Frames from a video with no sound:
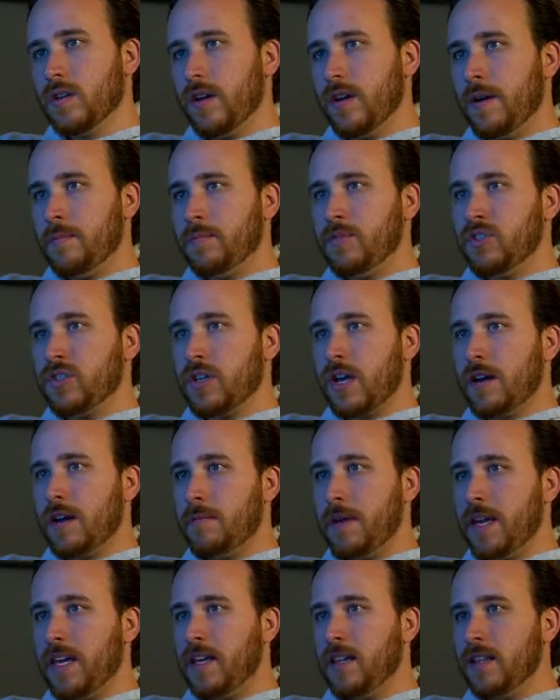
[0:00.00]
I'm just kind of
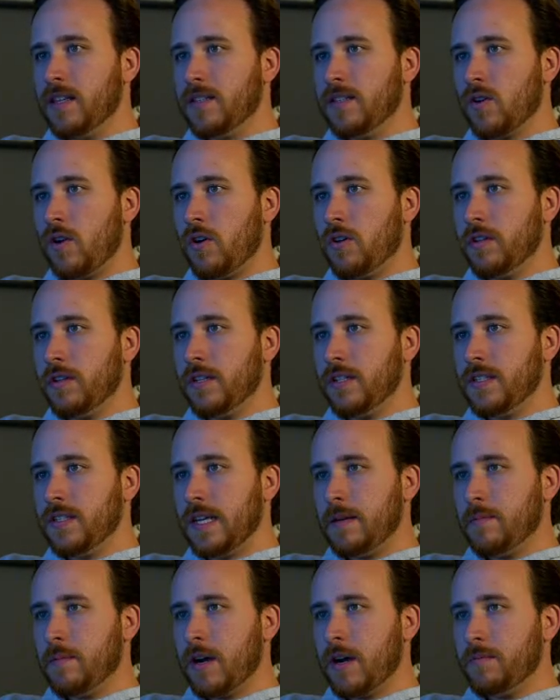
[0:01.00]
making this all in the
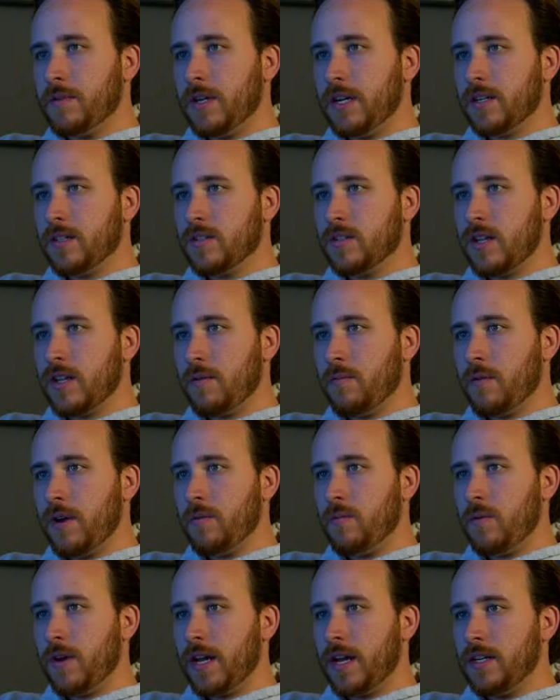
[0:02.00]
same object, so that way
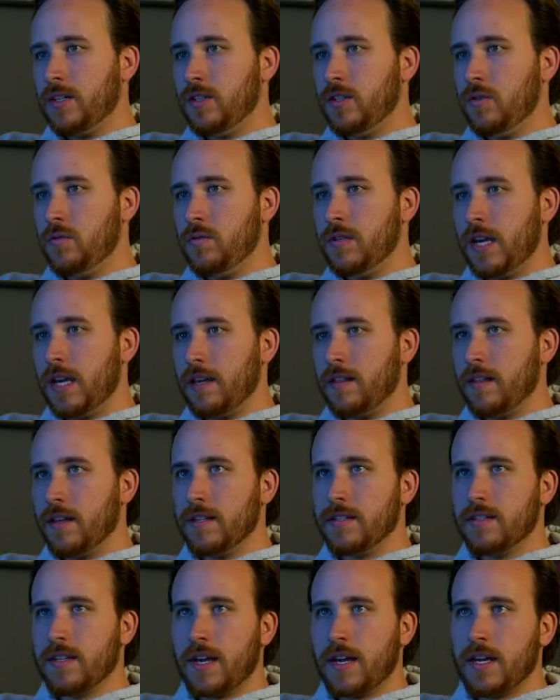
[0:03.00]
when I do take
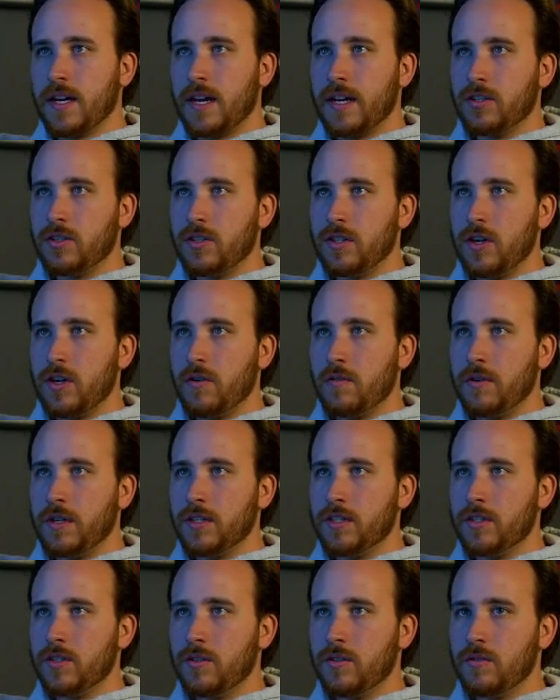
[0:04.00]
this, I can actually go
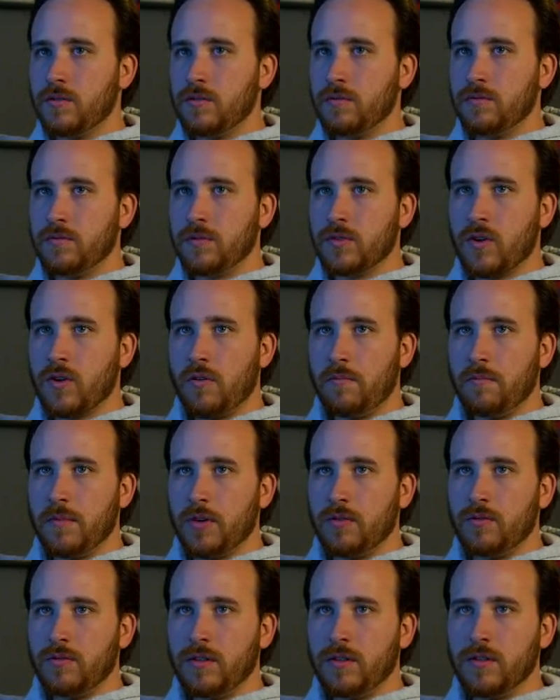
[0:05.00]
into sculpt
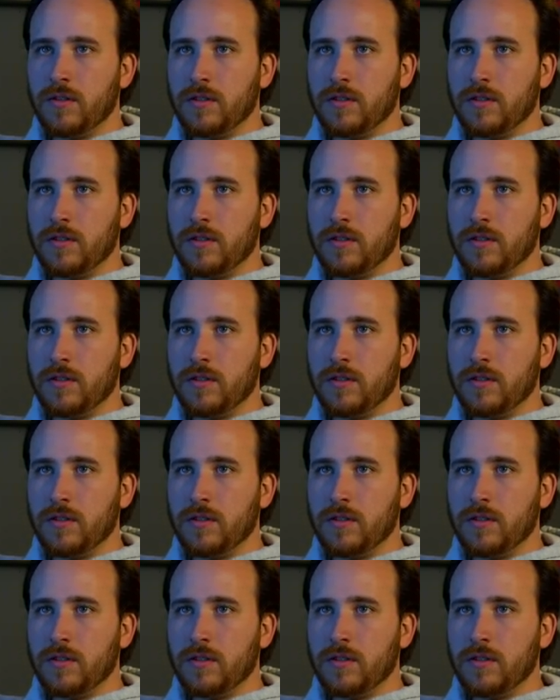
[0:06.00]
mode,